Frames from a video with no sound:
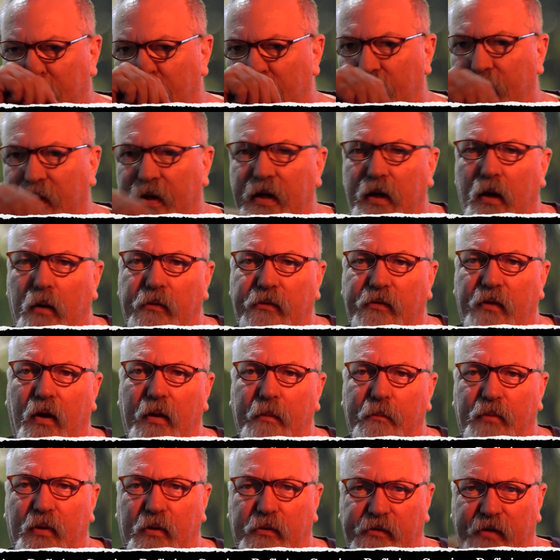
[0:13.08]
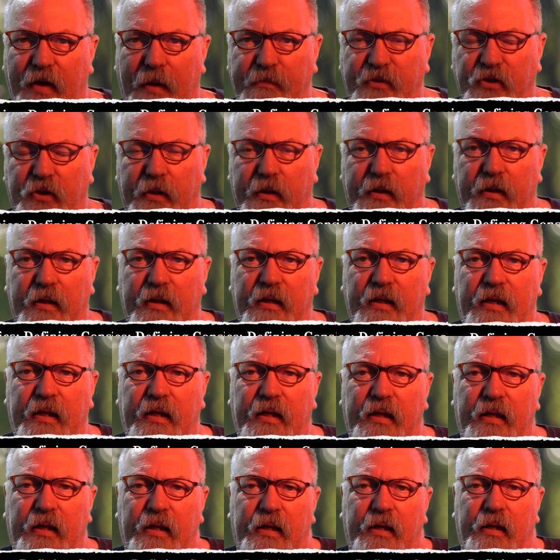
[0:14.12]
videos on perception
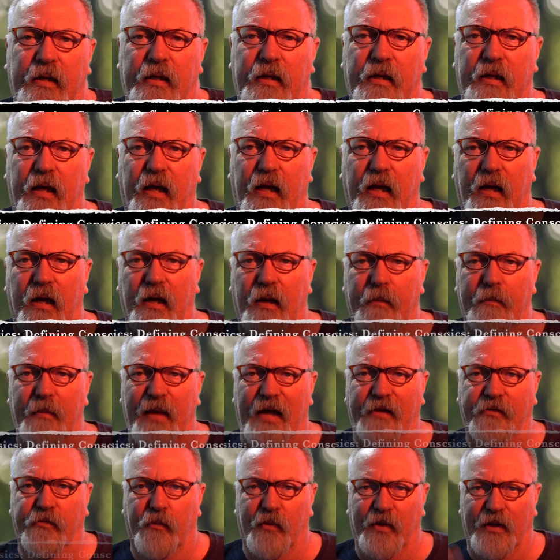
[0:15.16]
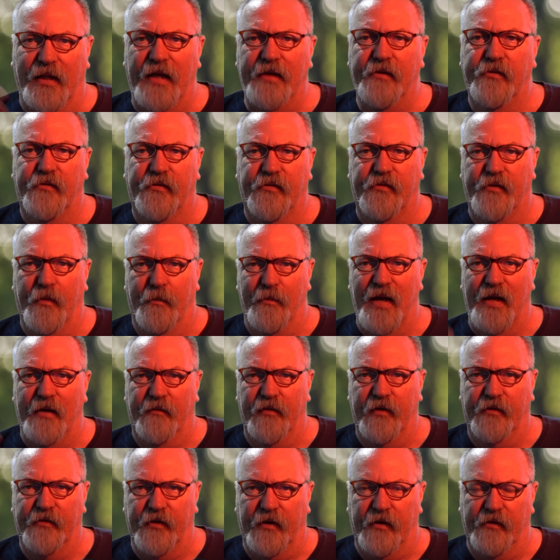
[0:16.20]
as it relates to
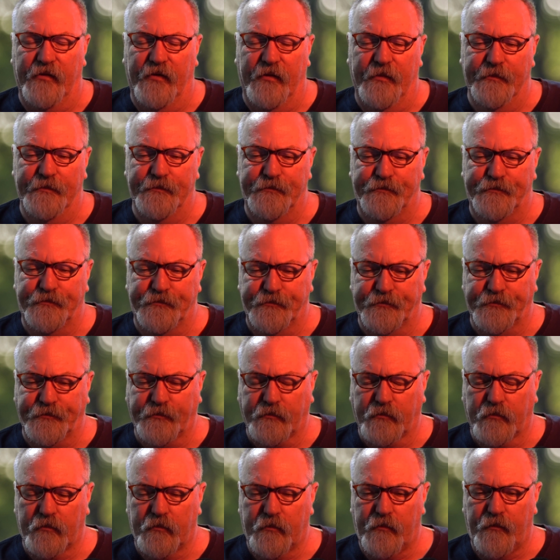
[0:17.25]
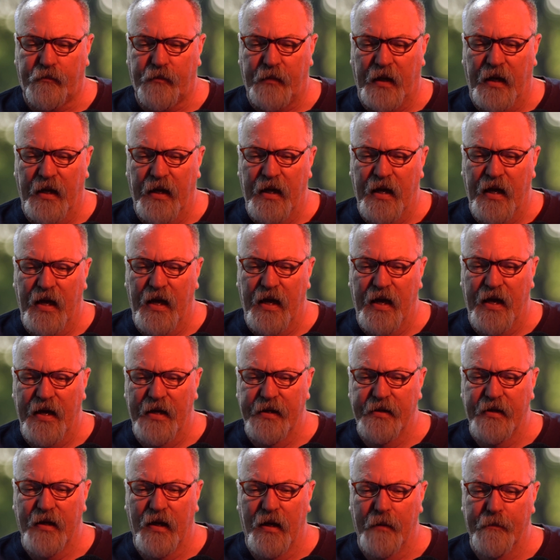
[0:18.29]
metaphysics.
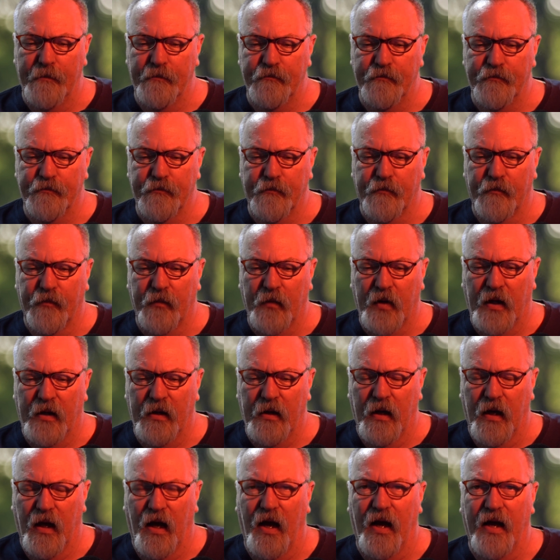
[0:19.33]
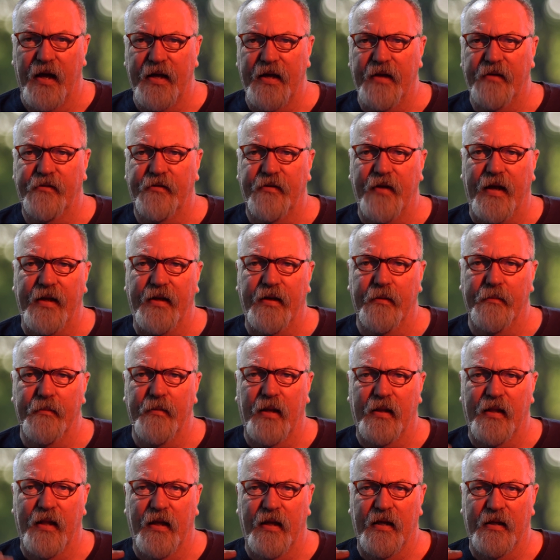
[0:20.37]
And I had said in
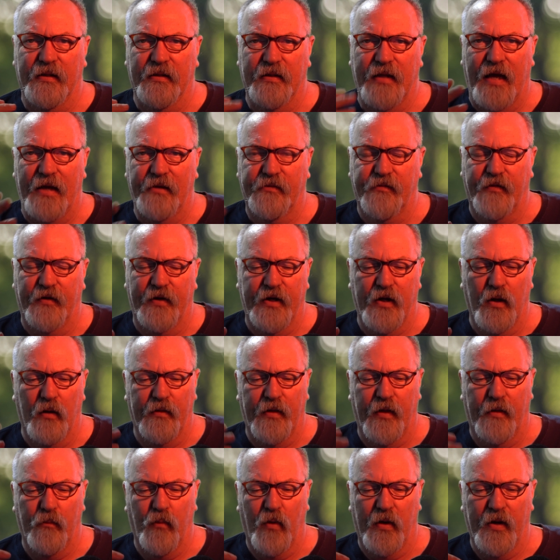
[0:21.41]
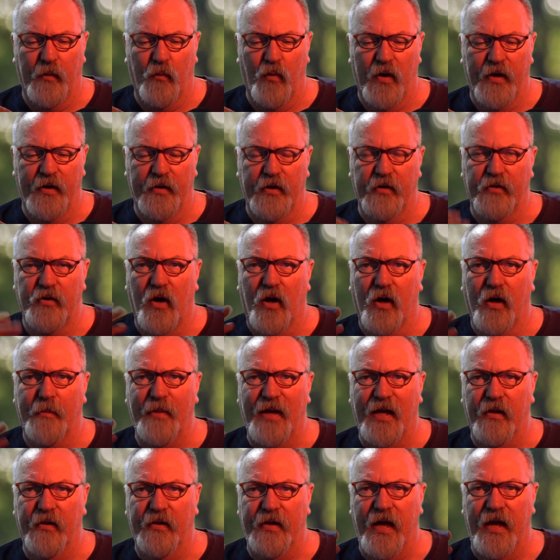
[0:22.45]
the last video that what I wanted to talk
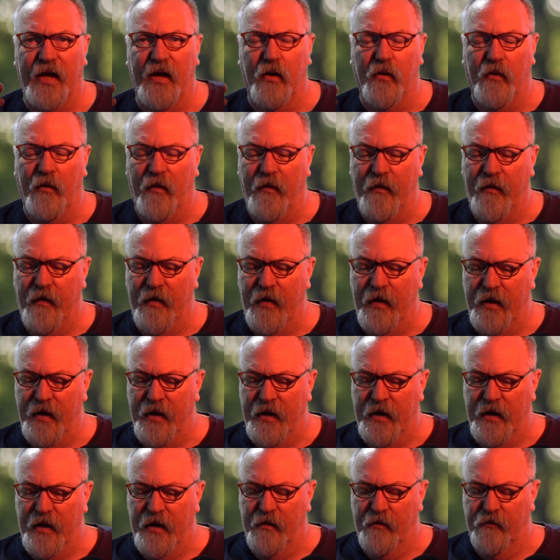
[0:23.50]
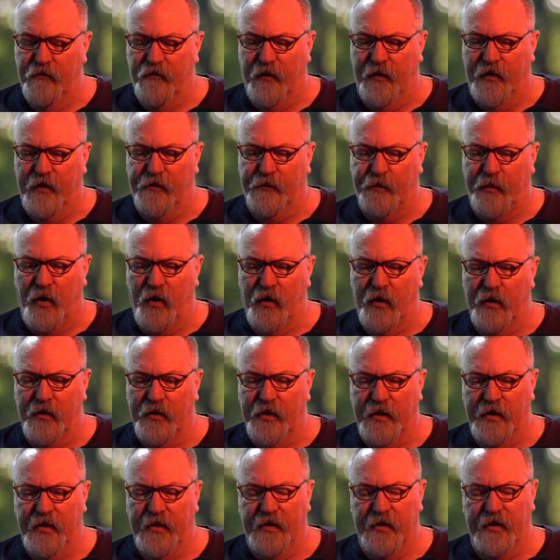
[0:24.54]
about now for this
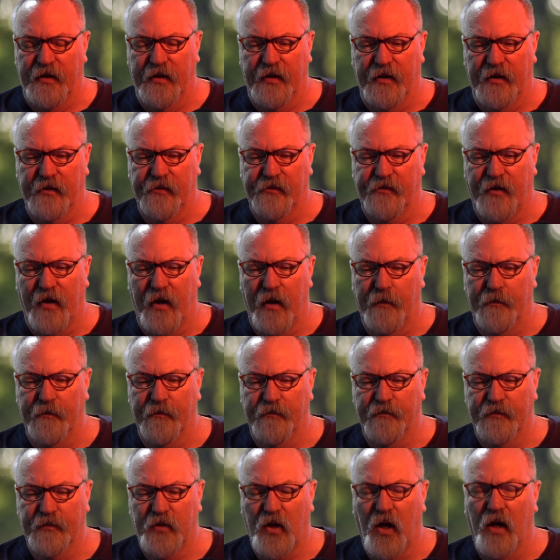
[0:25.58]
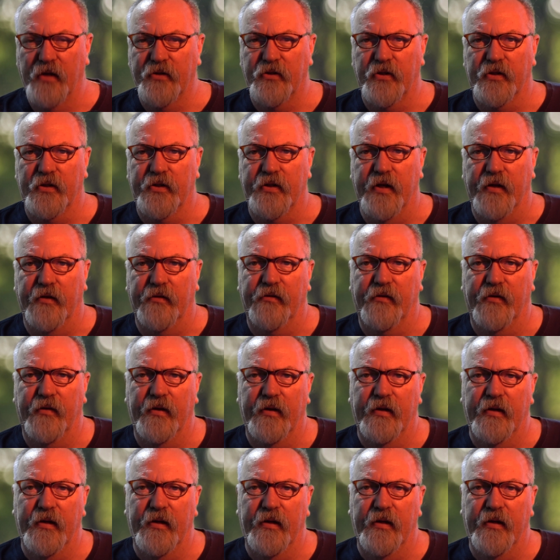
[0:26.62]
part is consciousness.